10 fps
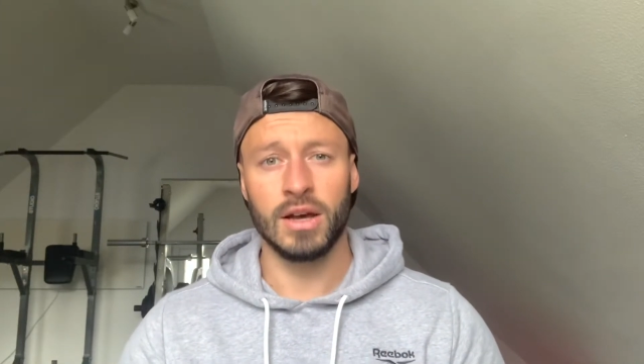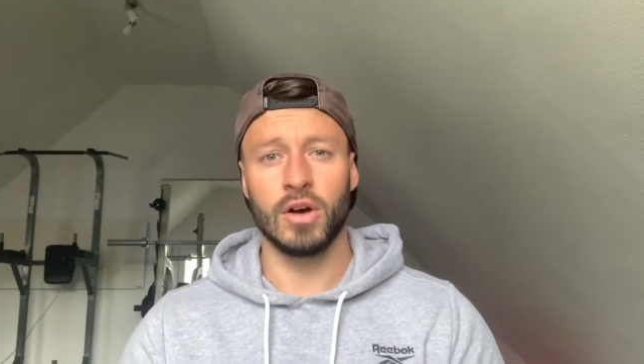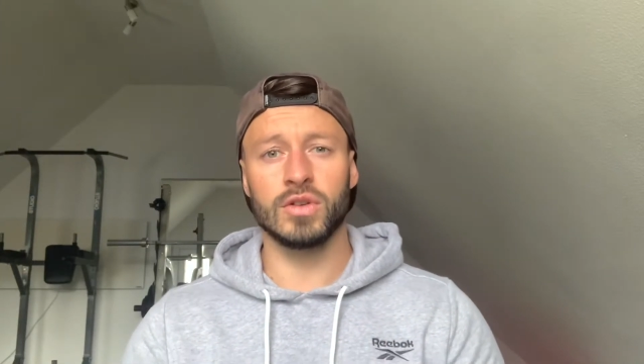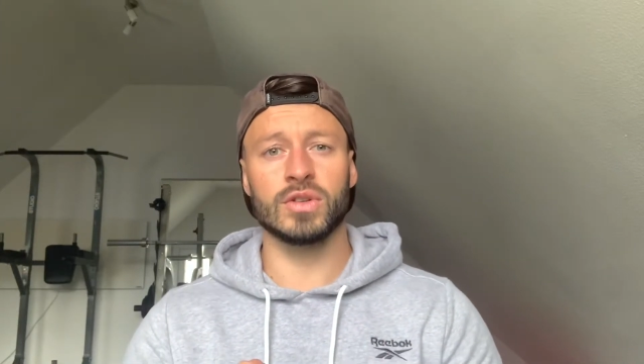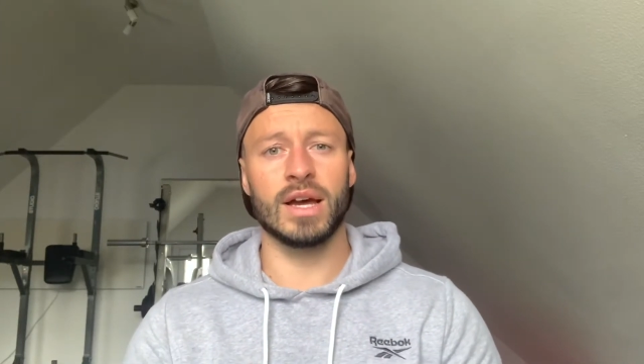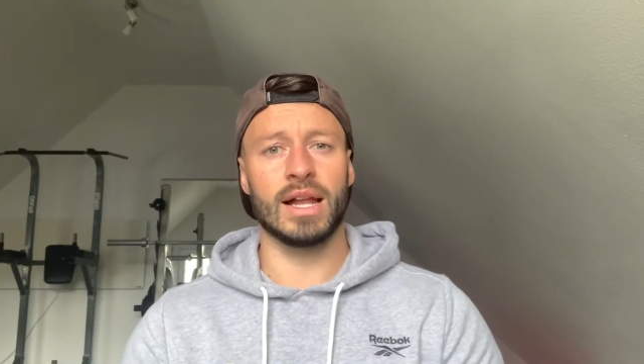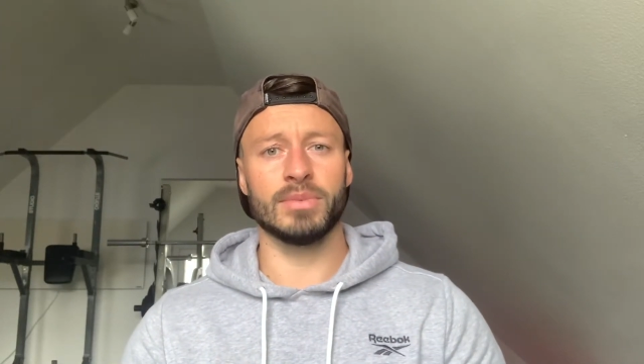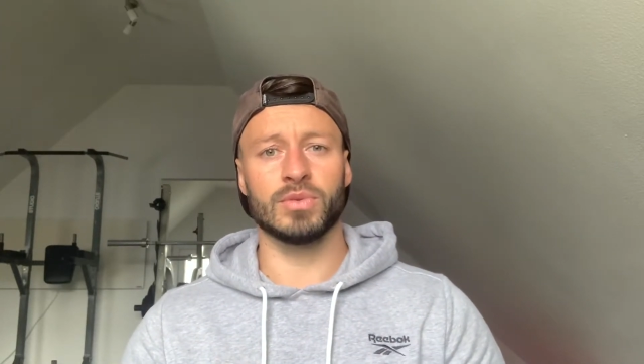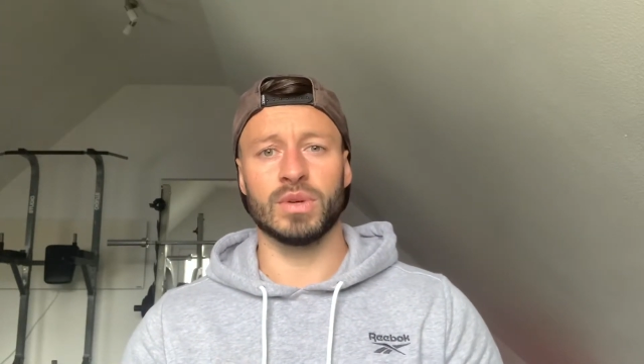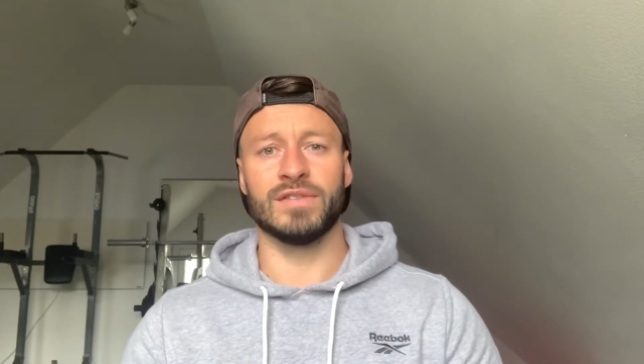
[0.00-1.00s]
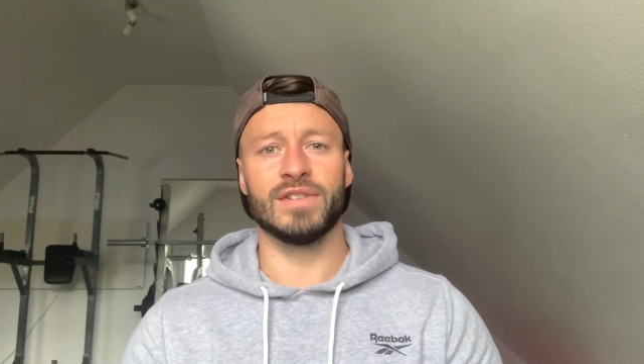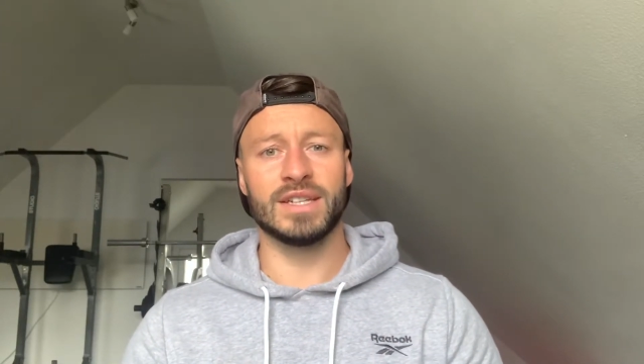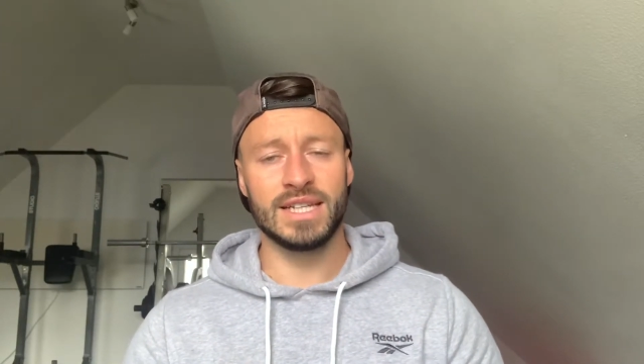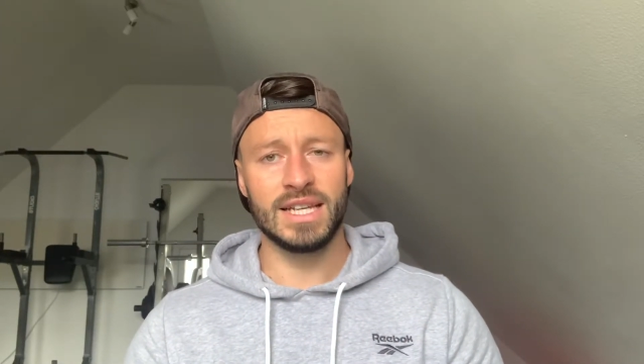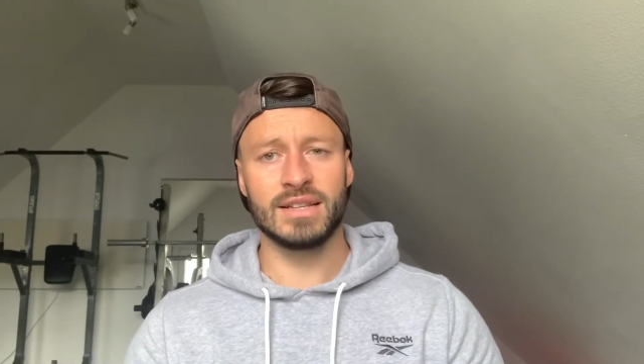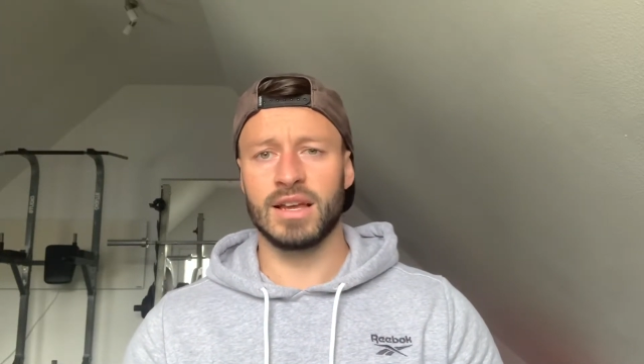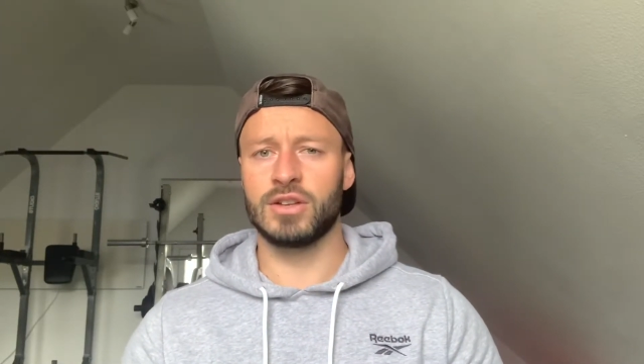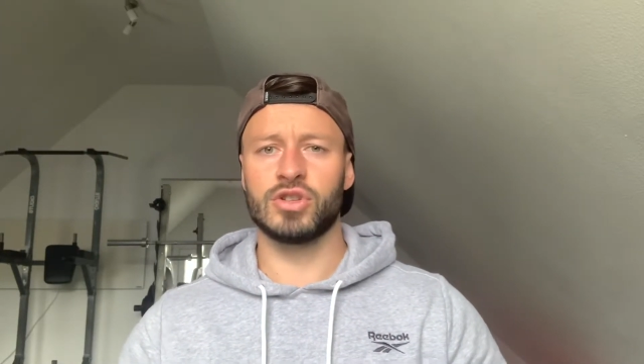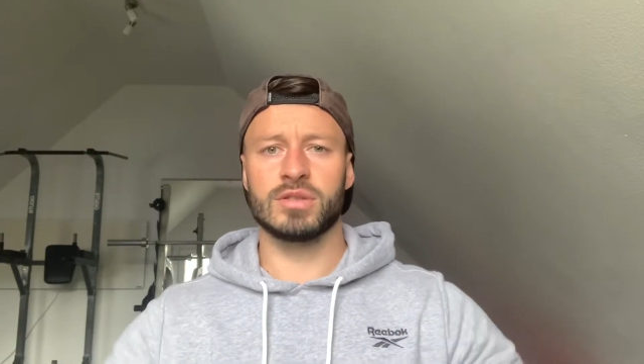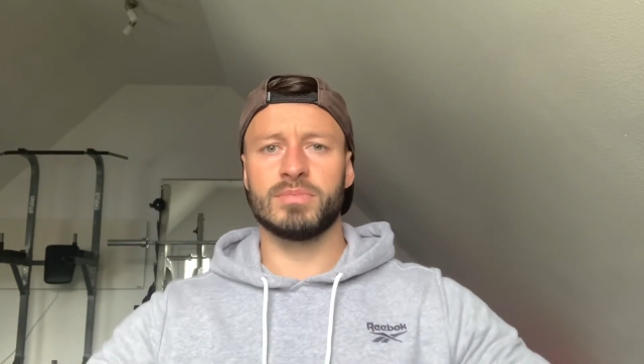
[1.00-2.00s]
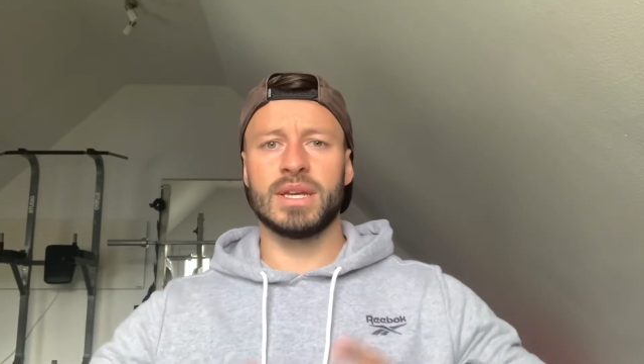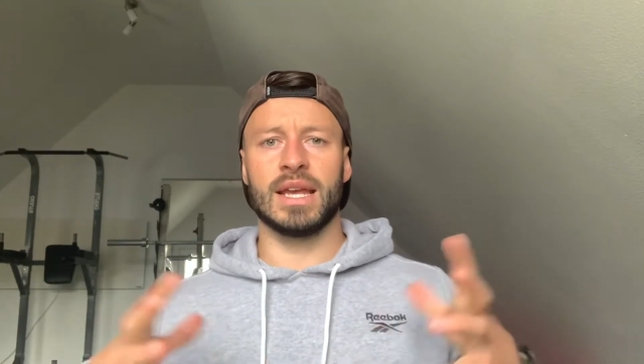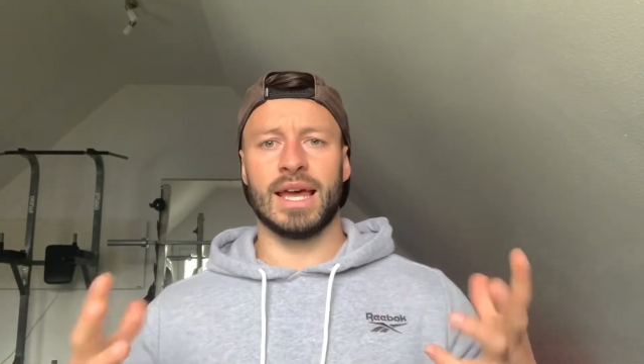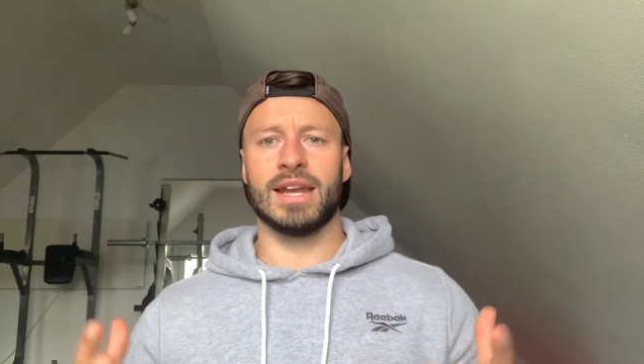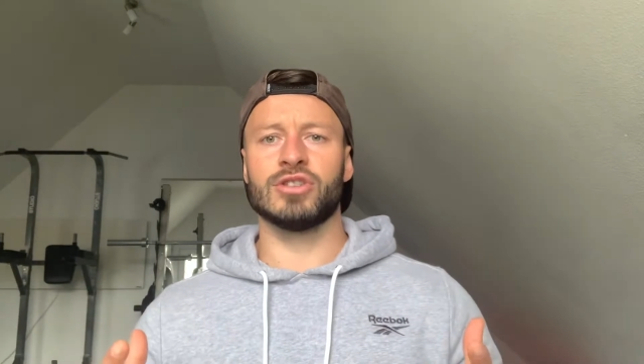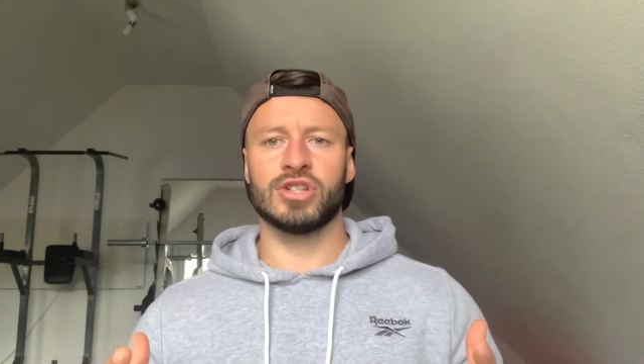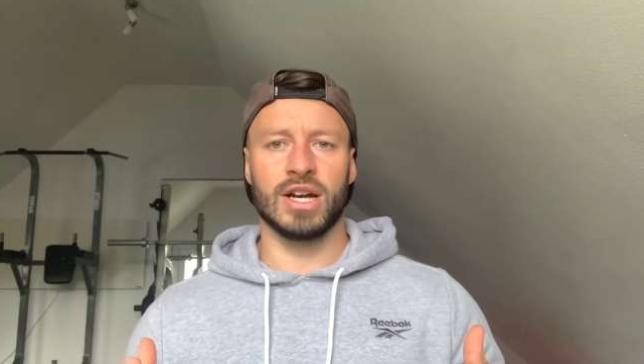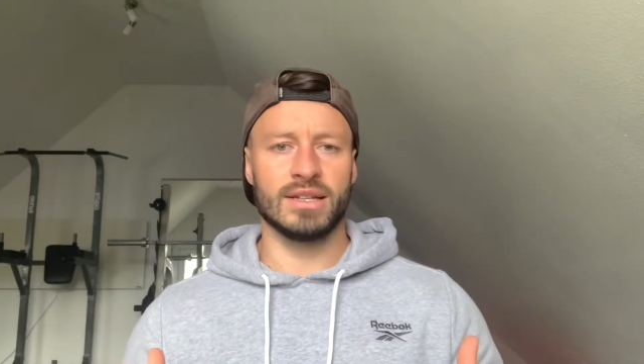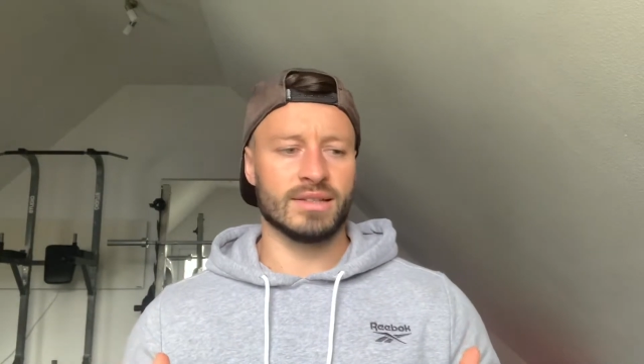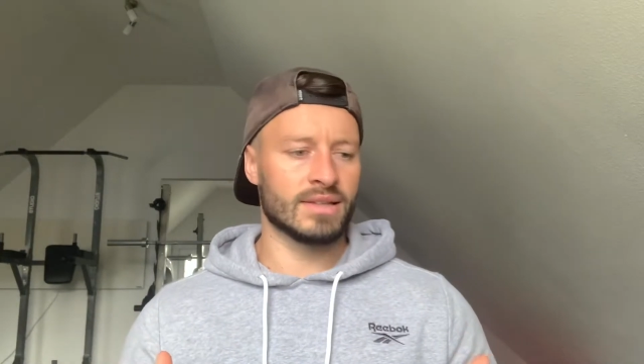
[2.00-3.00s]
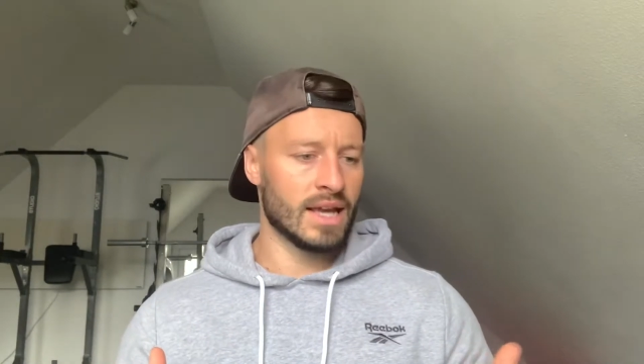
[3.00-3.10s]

also helps with fatigue and just being energized.